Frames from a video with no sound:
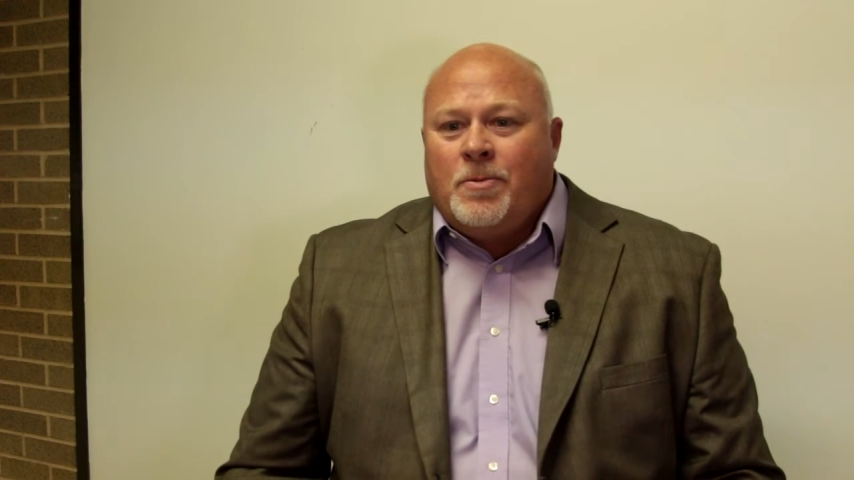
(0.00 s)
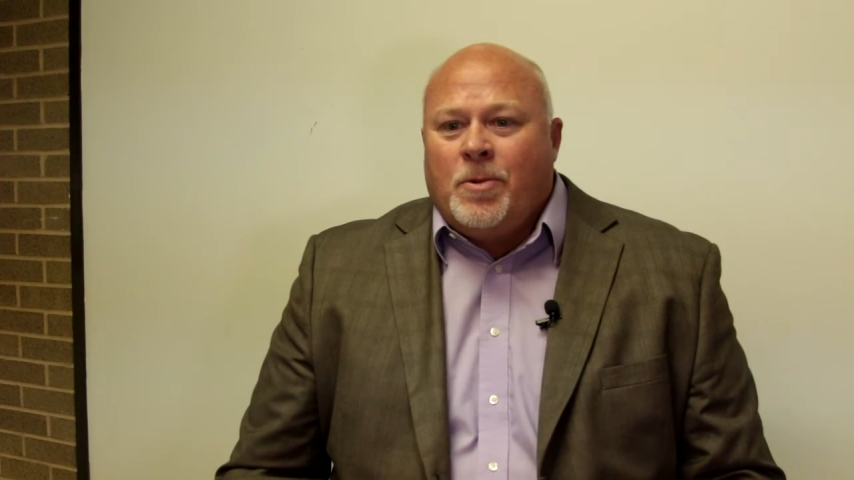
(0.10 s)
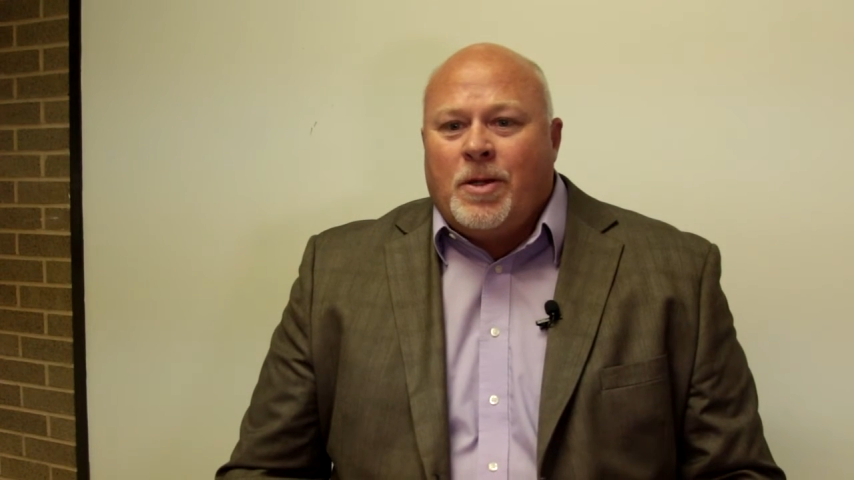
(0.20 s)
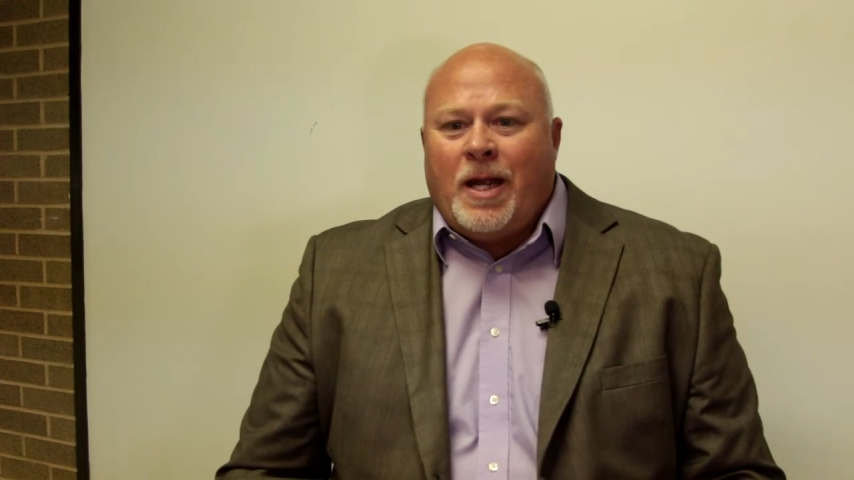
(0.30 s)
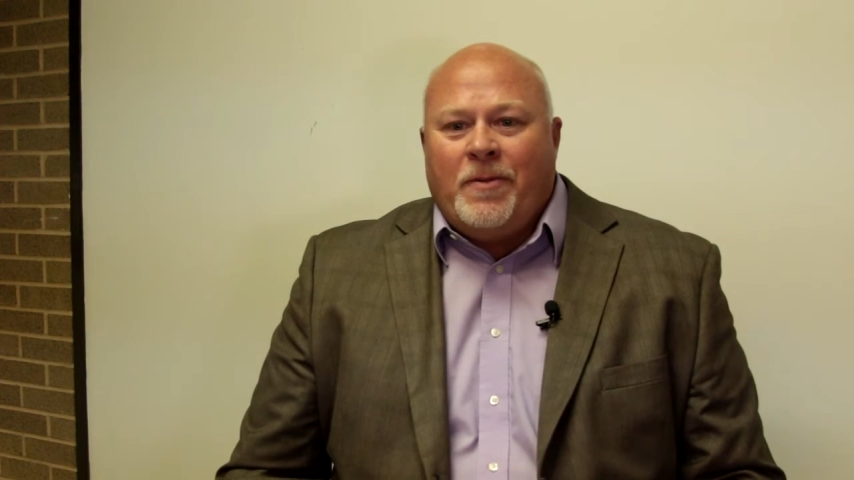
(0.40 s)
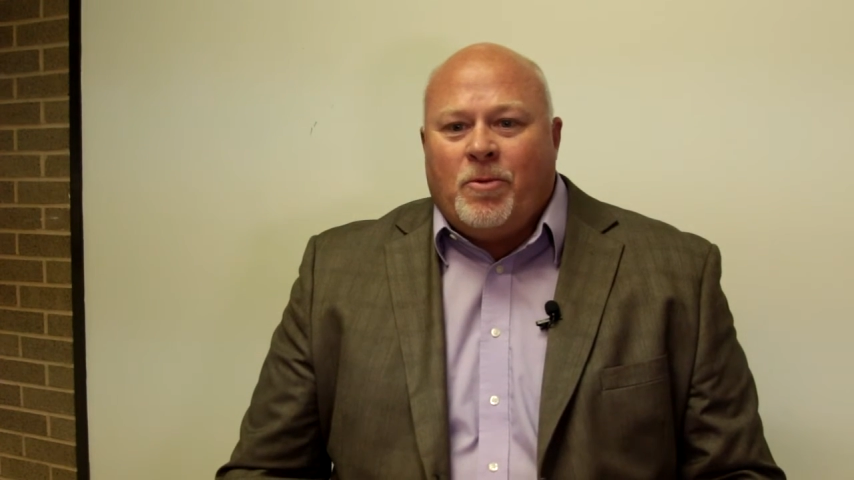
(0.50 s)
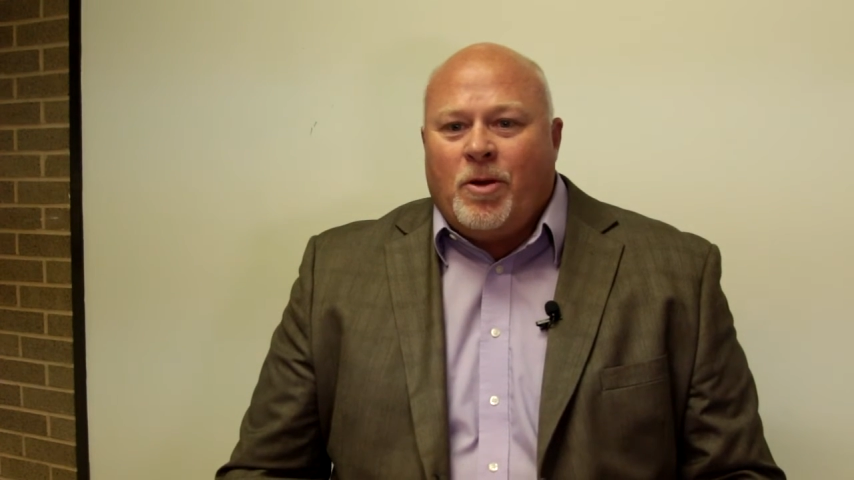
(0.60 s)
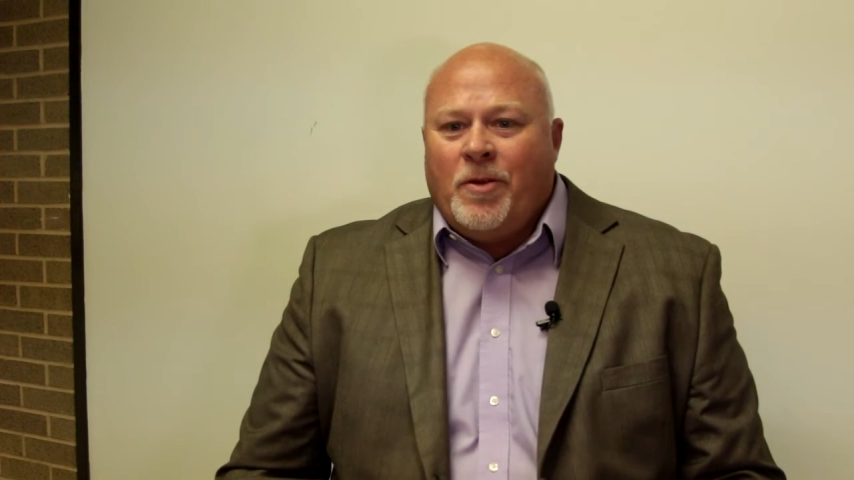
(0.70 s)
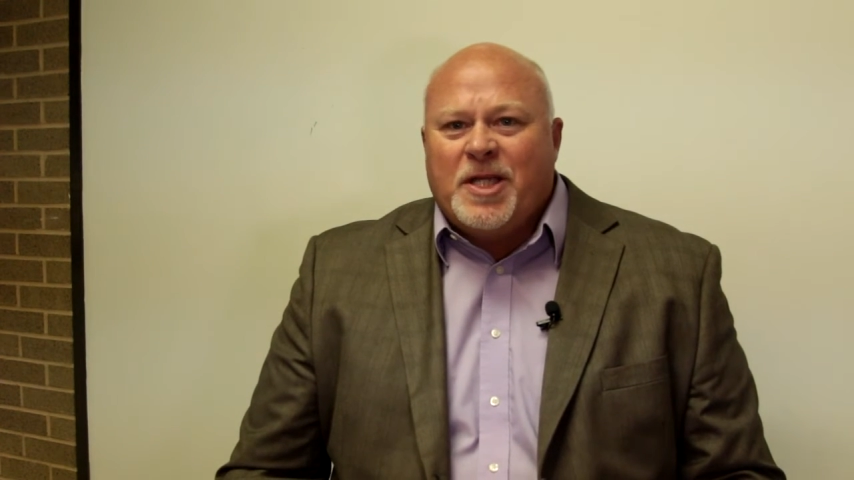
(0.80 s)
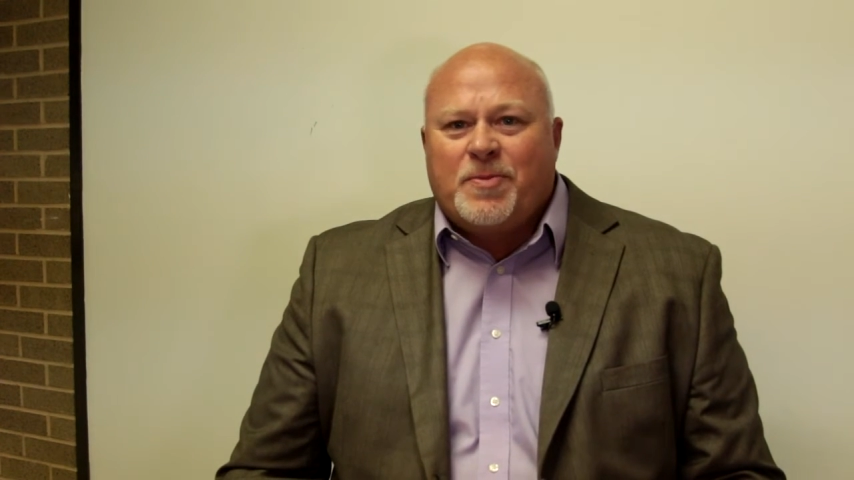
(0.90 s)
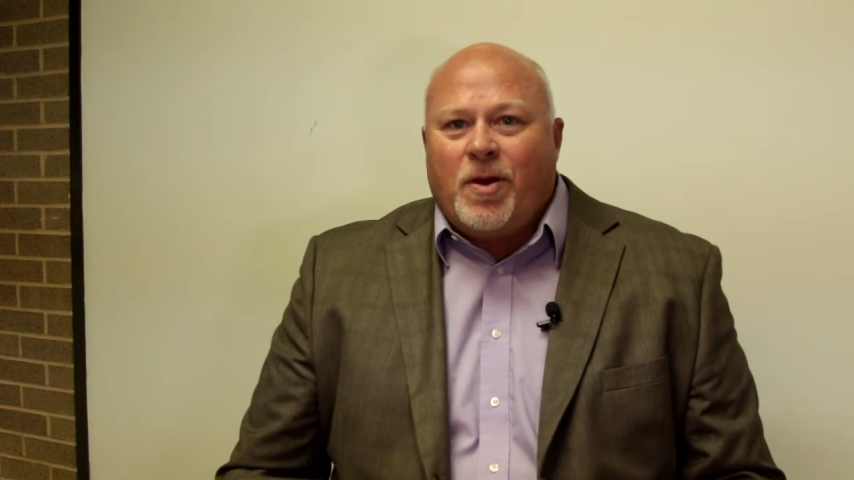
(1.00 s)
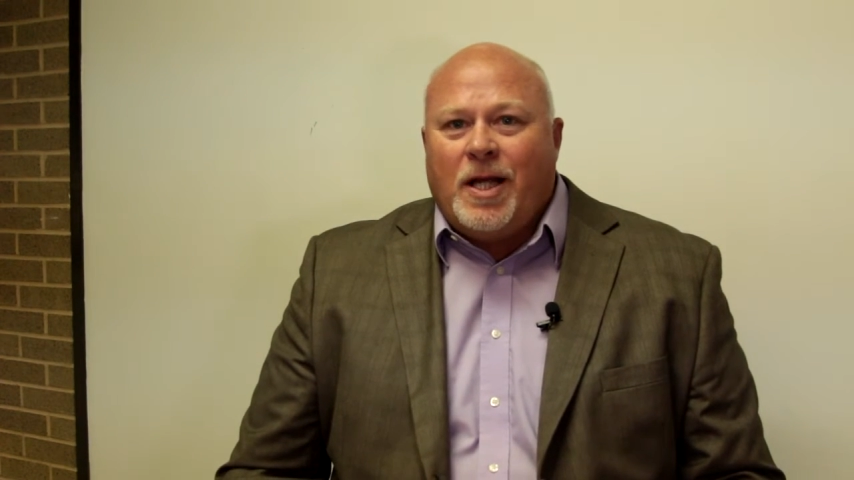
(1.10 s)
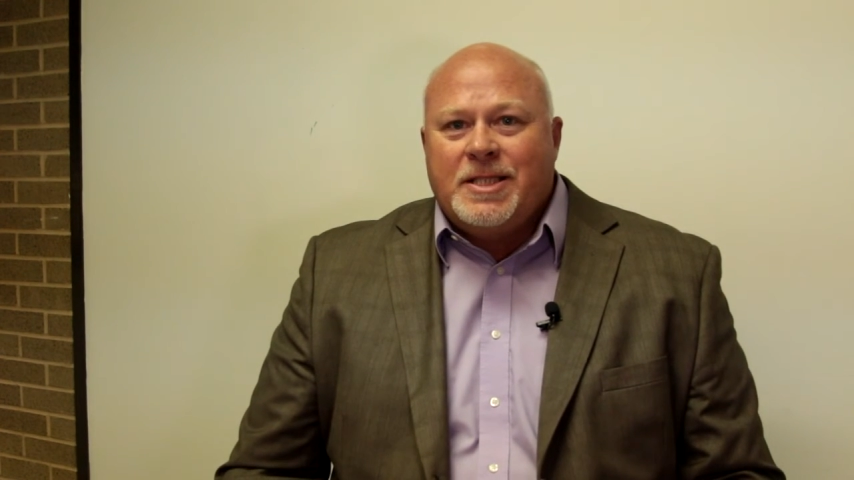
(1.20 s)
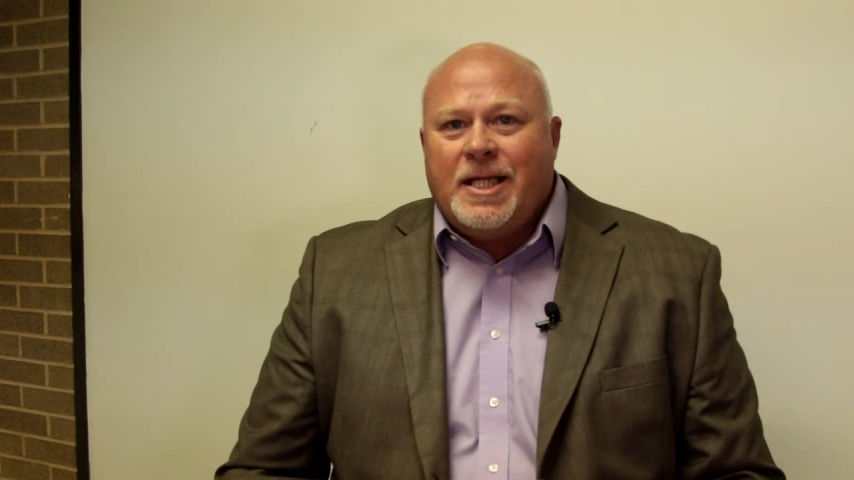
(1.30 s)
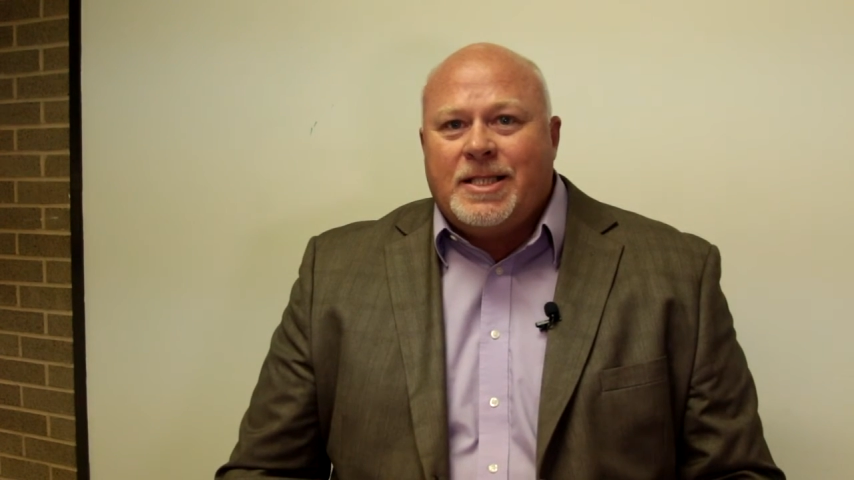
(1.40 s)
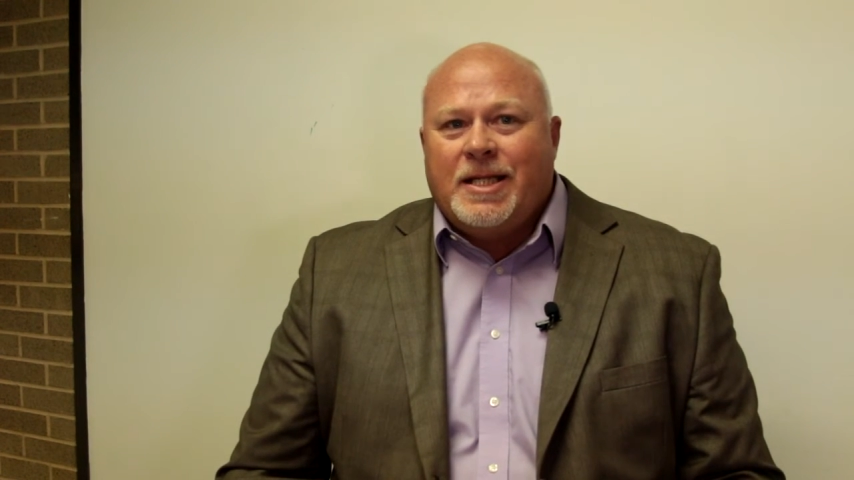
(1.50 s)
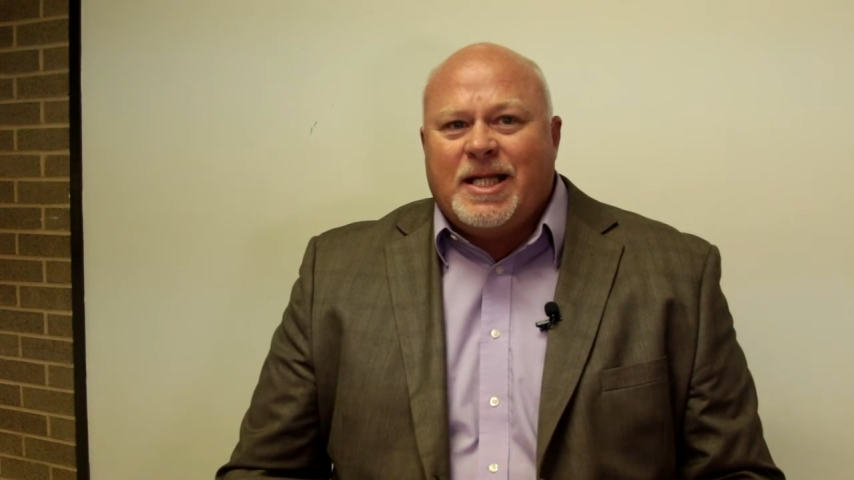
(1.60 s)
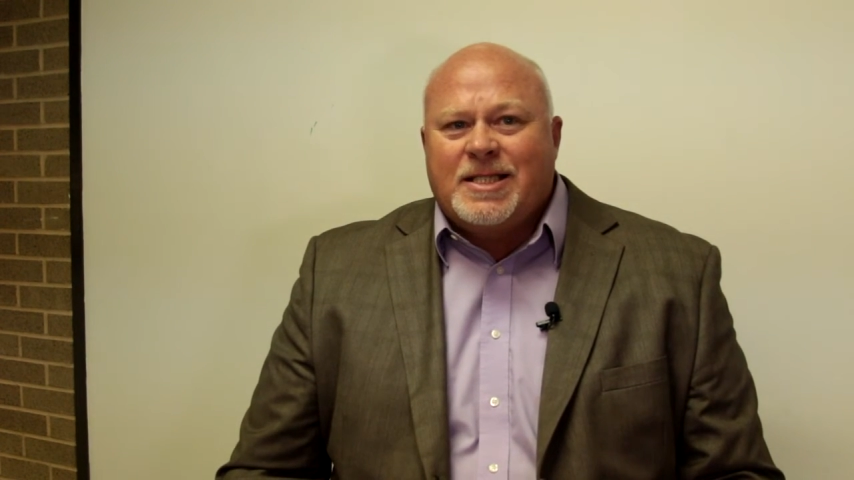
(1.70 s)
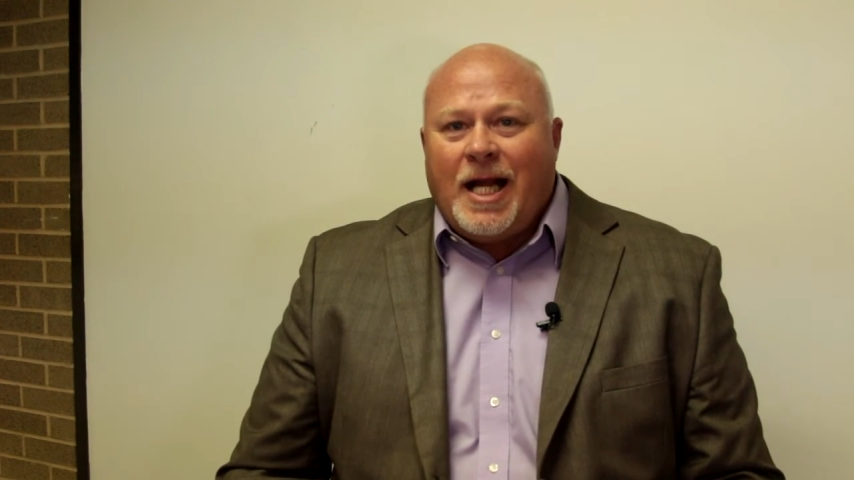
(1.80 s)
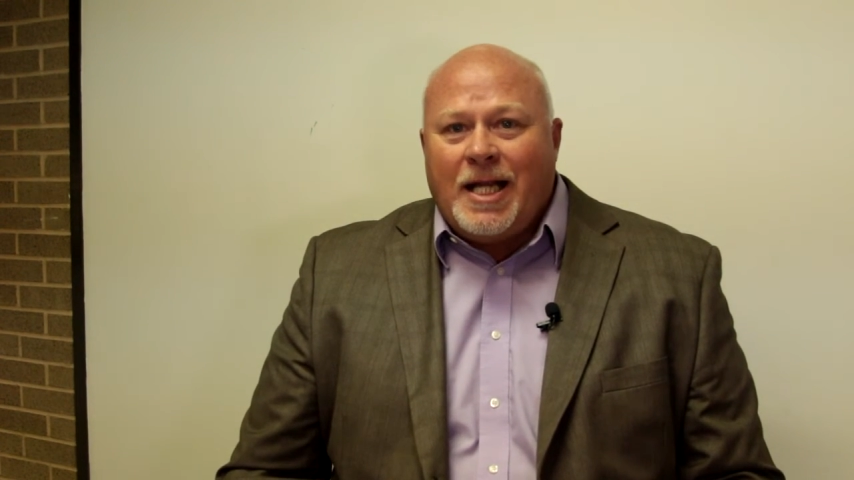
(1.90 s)
on this project and
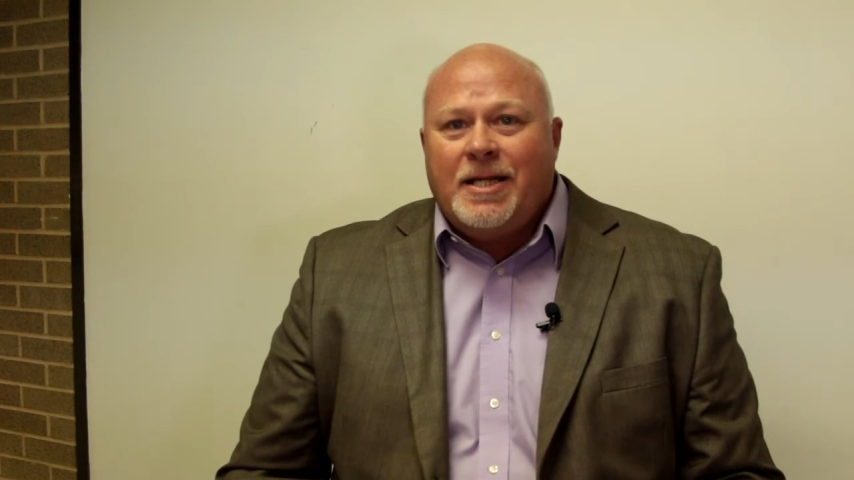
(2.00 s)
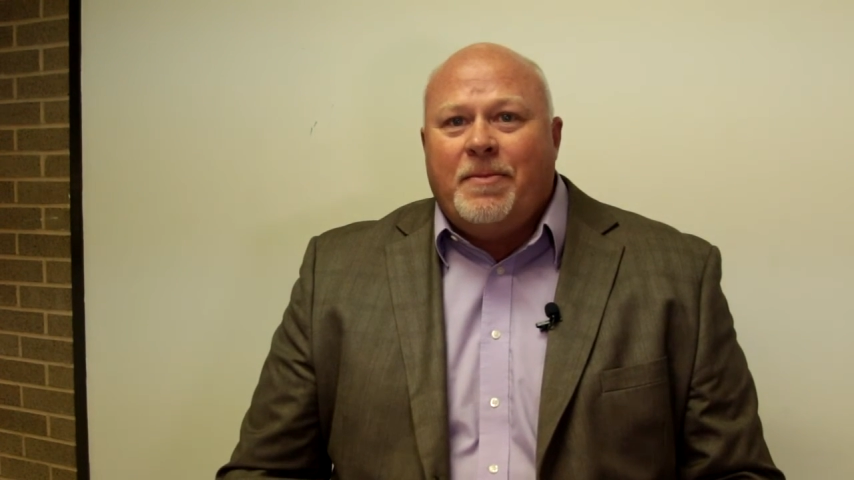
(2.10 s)
excited